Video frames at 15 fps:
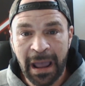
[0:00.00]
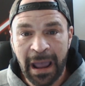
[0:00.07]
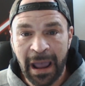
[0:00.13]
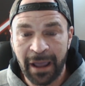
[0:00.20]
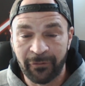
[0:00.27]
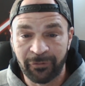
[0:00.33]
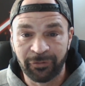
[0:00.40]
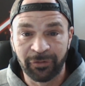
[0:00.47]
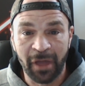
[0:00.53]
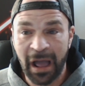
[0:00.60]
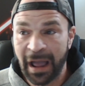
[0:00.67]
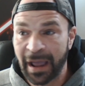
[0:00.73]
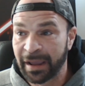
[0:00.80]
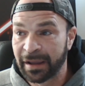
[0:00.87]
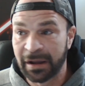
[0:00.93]
and
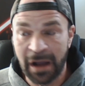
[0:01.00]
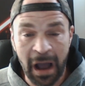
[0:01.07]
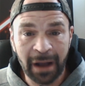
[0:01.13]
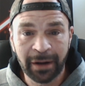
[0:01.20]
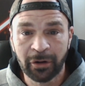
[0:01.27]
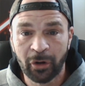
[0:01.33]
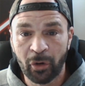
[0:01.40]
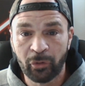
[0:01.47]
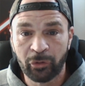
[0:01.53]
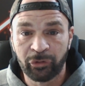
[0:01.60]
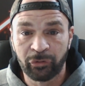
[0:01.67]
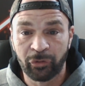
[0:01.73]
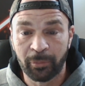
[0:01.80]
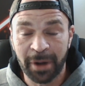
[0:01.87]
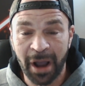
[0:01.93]
fly God knows
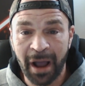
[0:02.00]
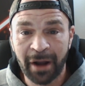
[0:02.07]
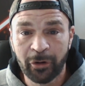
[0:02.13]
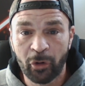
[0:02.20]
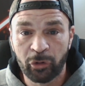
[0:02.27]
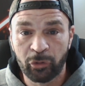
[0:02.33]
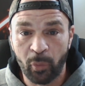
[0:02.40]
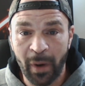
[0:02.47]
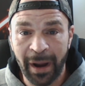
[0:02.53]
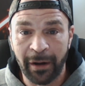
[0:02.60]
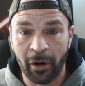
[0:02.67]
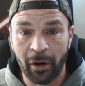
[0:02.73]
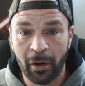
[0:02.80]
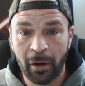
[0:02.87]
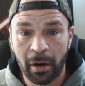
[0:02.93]
from God knows
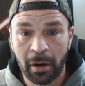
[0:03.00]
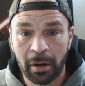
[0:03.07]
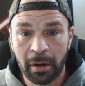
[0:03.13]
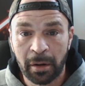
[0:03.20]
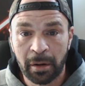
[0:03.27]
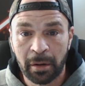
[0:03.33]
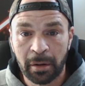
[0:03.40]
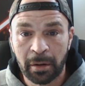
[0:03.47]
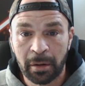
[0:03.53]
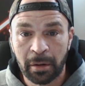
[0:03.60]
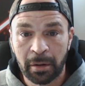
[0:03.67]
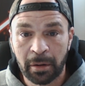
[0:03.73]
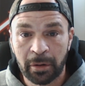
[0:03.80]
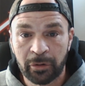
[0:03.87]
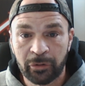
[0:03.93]
where
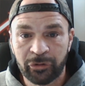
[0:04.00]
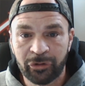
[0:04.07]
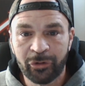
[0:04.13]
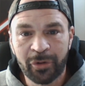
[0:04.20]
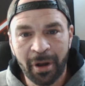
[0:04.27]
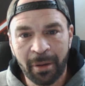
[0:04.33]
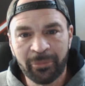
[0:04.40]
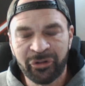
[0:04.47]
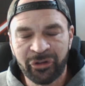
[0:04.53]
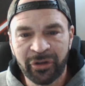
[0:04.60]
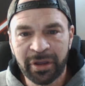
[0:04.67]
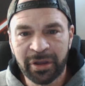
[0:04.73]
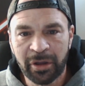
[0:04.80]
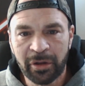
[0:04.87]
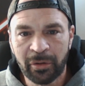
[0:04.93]
to come
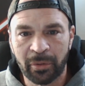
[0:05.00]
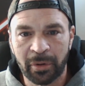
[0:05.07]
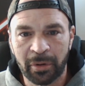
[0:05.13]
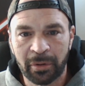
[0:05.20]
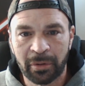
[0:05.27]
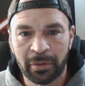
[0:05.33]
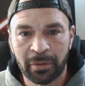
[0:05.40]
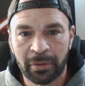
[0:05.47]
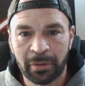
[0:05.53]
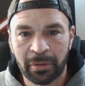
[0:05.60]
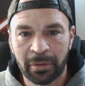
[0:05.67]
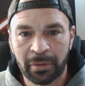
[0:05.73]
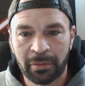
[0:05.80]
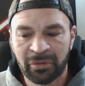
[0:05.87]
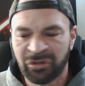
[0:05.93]
see you.
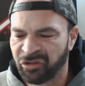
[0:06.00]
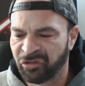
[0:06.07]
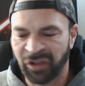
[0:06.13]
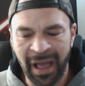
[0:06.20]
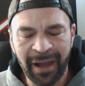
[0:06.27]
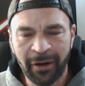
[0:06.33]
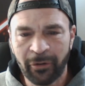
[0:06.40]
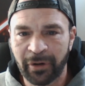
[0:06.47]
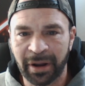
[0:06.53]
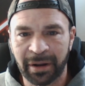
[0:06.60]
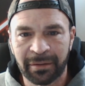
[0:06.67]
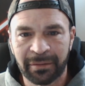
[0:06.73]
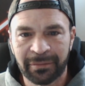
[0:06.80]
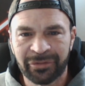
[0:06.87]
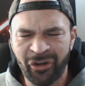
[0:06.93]
It's flattering.
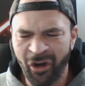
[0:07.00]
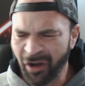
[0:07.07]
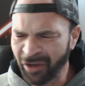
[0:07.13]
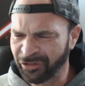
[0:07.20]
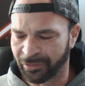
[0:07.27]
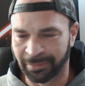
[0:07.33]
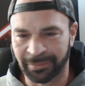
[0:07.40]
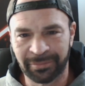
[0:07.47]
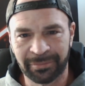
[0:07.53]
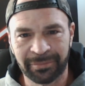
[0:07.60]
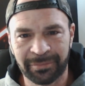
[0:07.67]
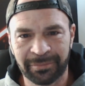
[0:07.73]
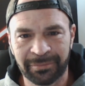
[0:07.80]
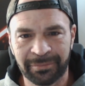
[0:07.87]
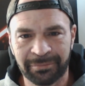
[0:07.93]
It's awesome.
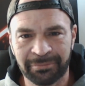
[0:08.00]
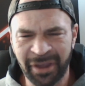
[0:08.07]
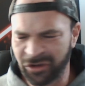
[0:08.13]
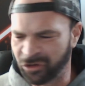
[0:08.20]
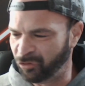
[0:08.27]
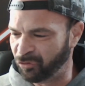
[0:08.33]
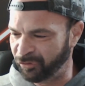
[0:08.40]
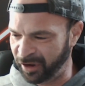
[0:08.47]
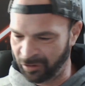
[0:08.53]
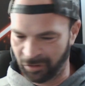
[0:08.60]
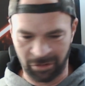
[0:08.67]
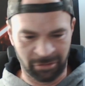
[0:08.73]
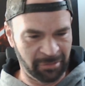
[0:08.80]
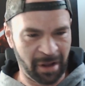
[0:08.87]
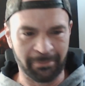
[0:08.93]
Makes you
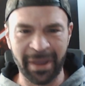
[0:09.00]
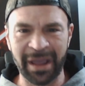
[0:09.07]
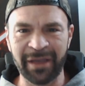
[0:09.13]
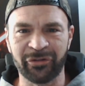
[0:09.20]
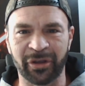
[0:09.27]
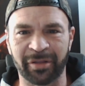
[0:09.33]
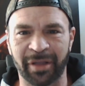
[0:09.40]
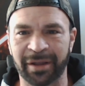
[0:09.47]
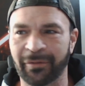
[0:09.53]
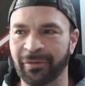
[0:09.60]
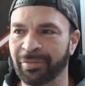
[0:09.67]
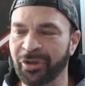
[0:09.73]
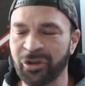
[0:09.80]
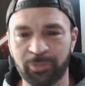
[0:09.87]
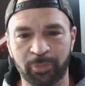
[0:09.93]
feel amazing, like
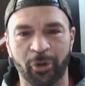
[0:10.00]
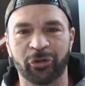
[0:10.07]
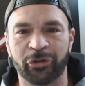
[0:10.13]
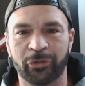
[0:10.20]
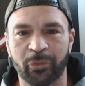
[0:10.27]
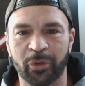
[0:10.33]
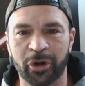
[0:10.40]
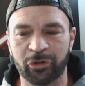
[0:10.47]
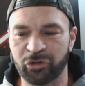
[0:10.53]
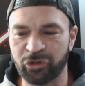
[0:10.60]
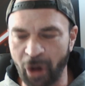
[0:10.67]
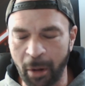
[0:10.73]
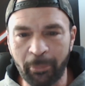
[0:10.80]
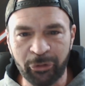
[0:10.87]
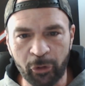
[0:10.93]
this person would
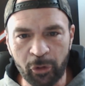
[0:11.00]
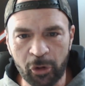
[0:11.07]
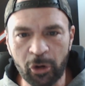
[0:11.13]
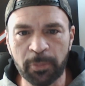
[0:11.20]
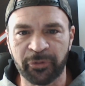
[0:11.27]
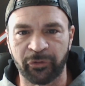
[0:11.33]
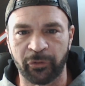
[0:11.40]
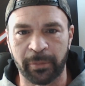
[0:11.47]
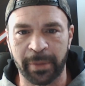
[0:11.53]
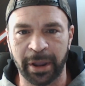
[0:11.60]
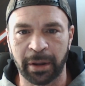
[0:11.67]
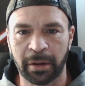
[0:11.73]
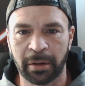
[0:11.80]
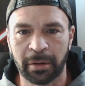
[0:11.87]
jump through hoops for me.